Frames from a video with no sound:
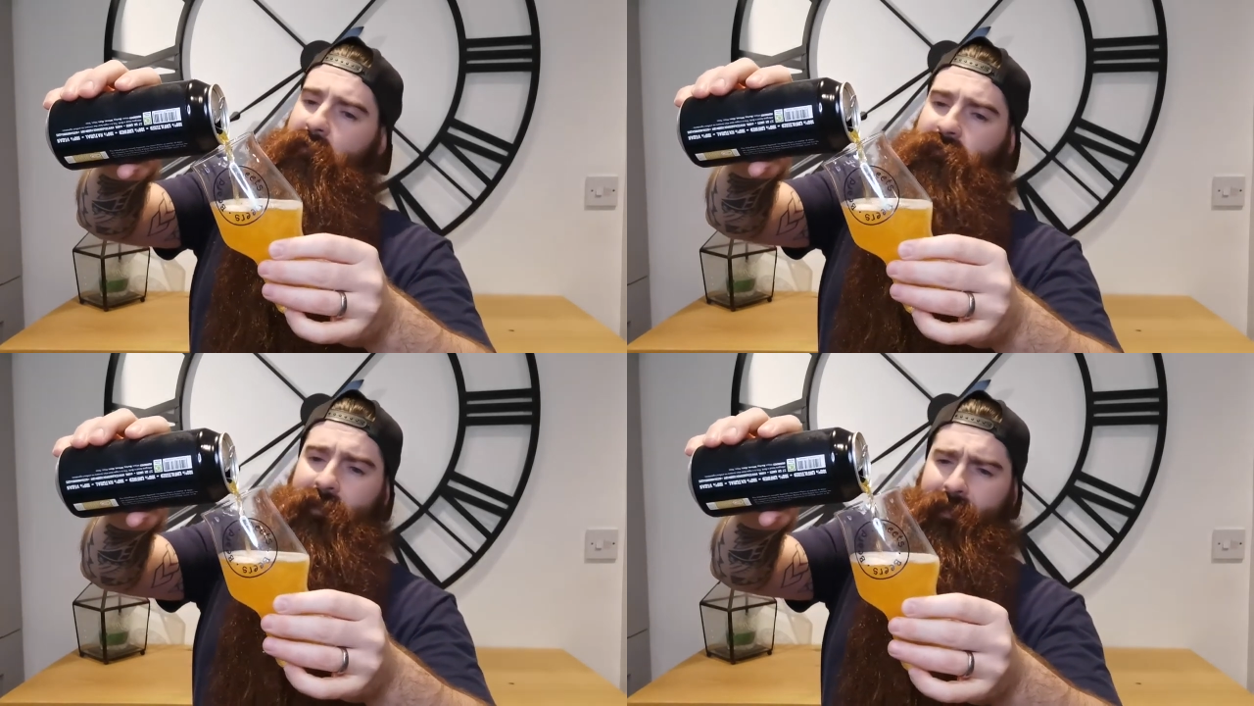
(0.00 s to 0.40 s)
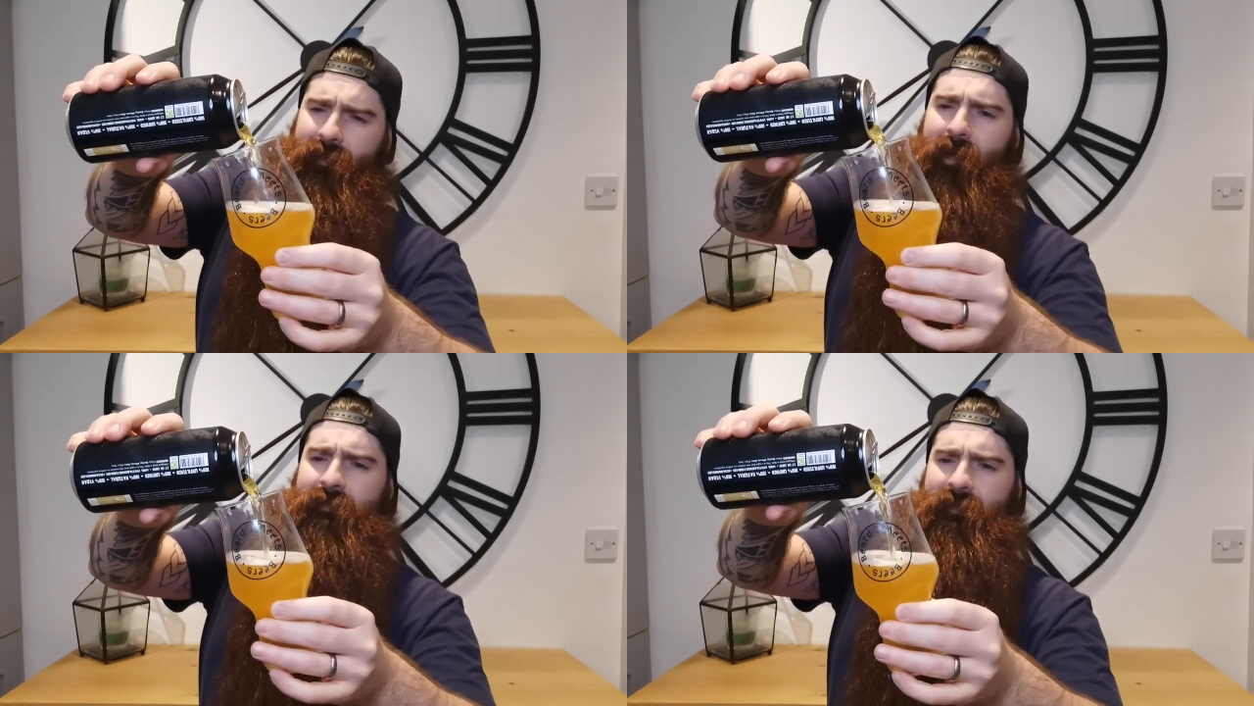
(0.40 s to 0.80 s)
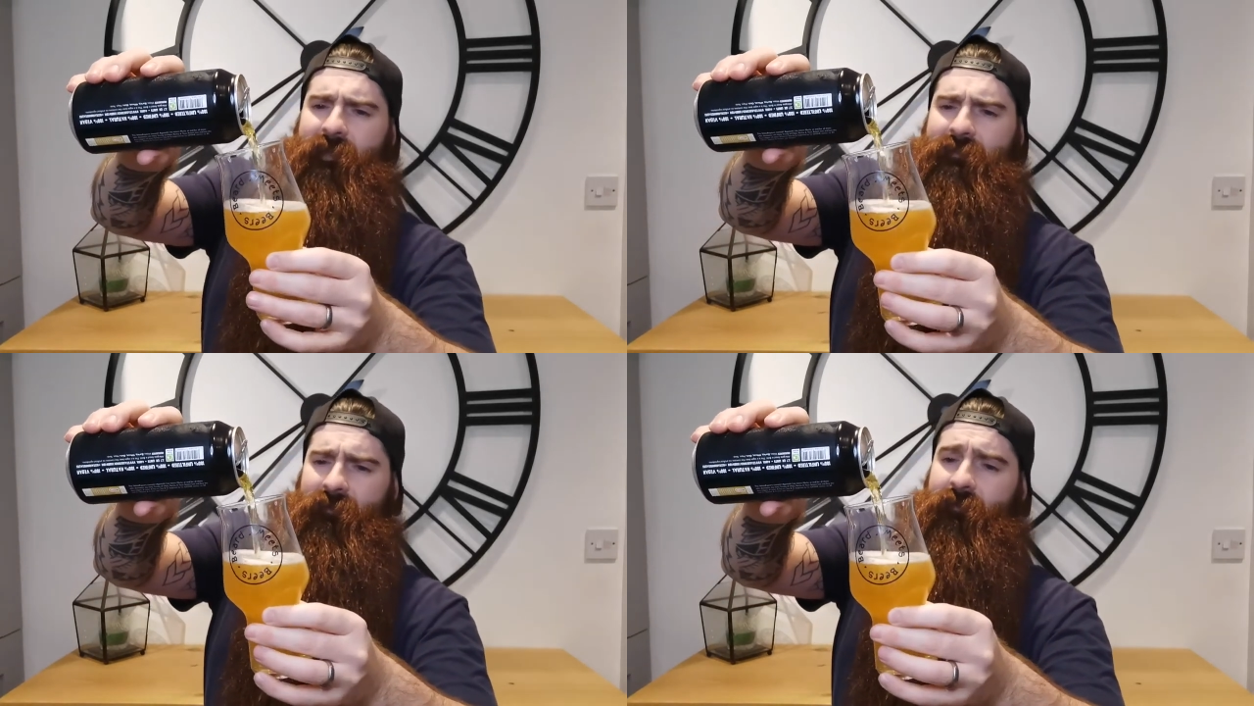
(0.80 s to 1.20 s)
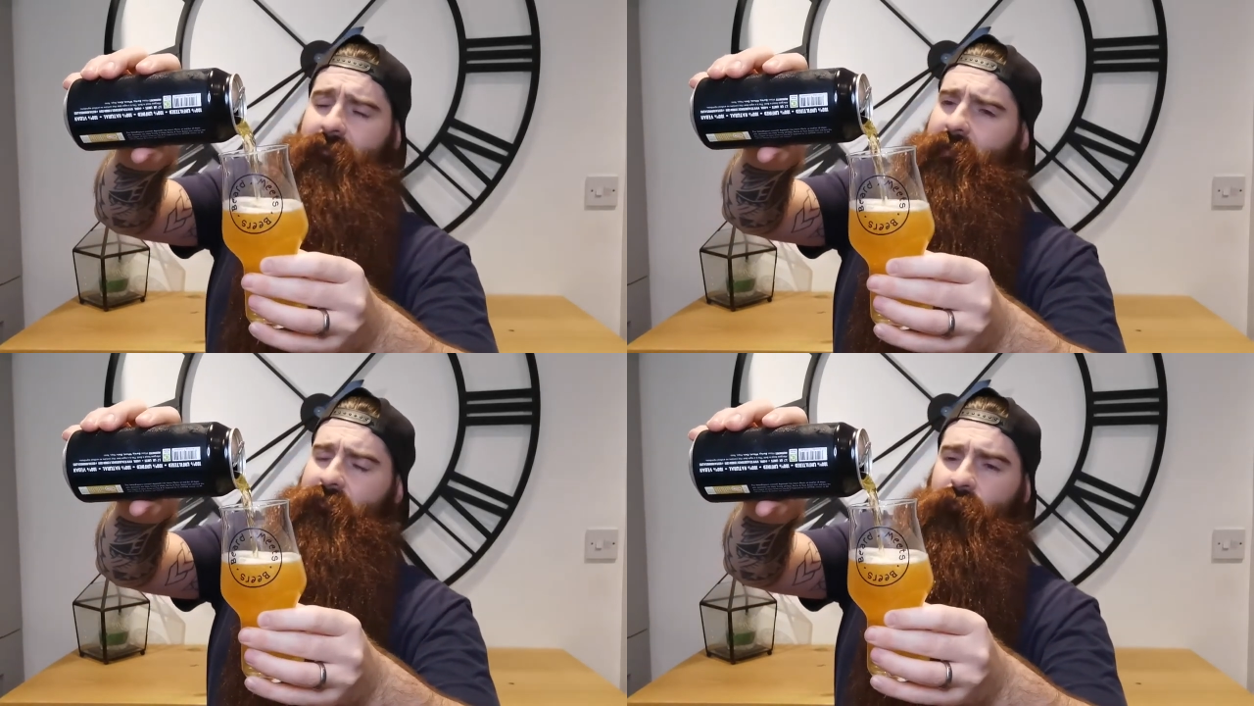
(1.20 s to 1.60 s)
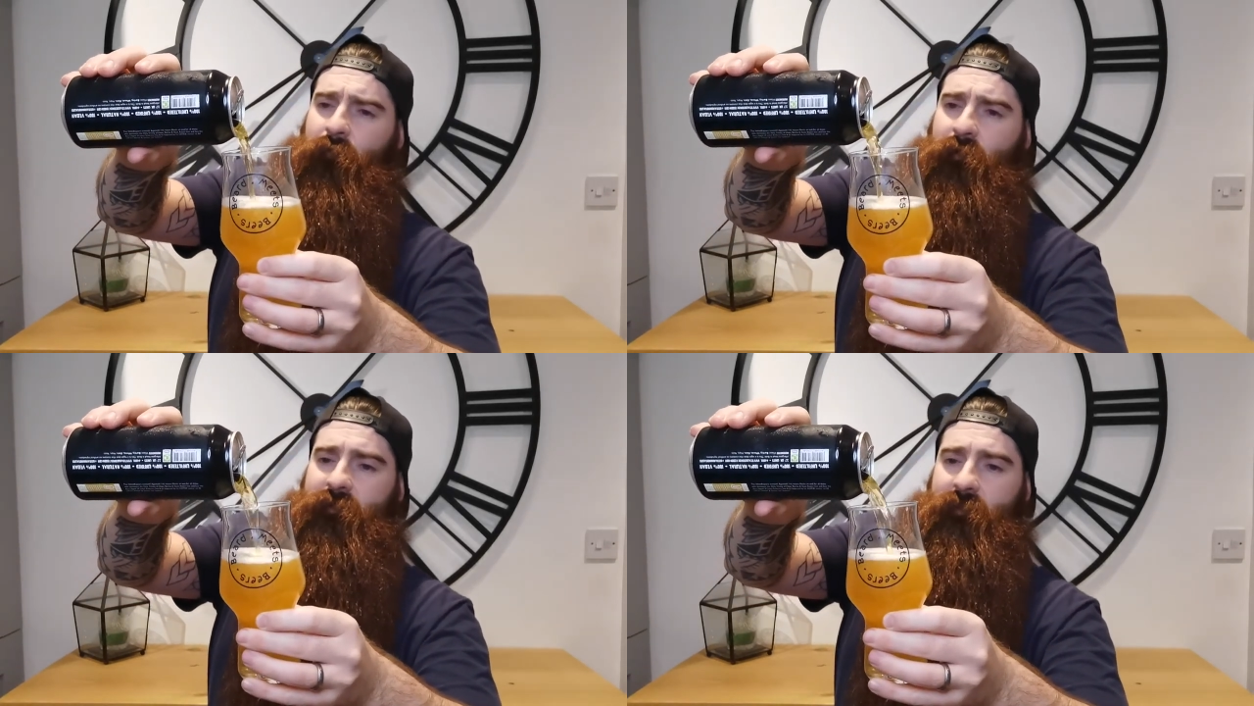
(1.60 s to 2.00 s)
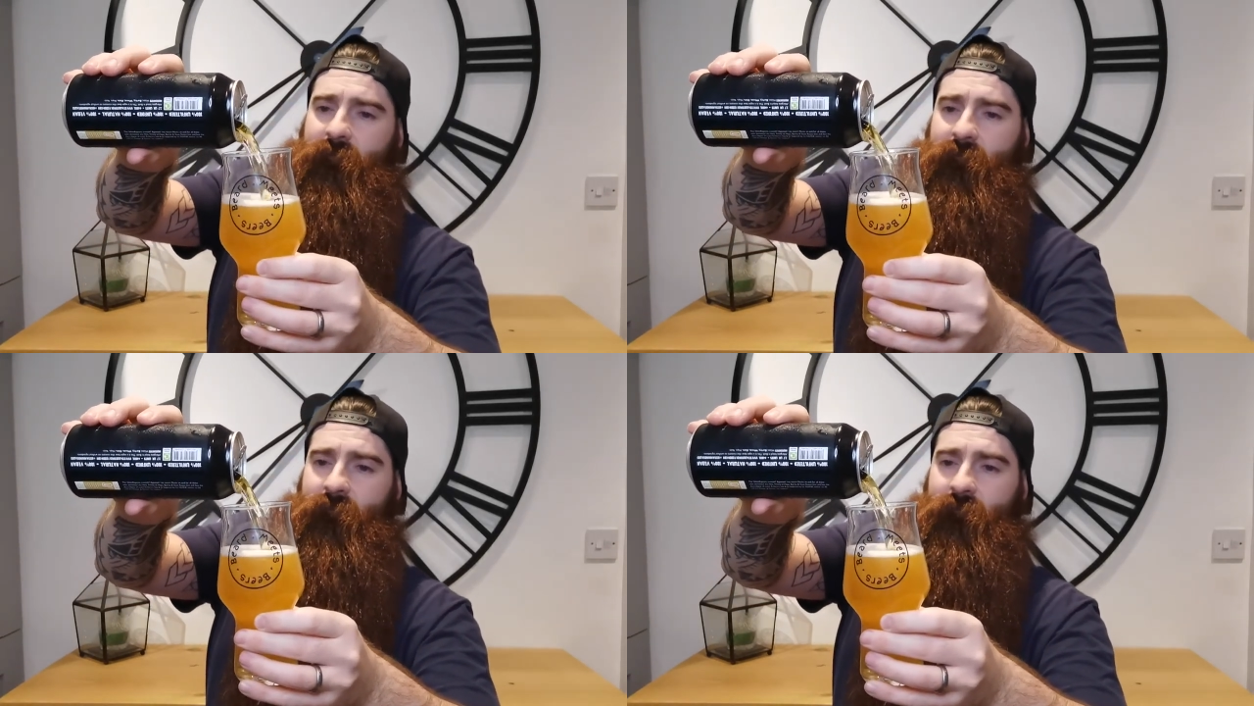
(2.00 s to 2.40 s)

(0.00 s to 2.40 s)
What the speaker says: So again, that is decent numbers.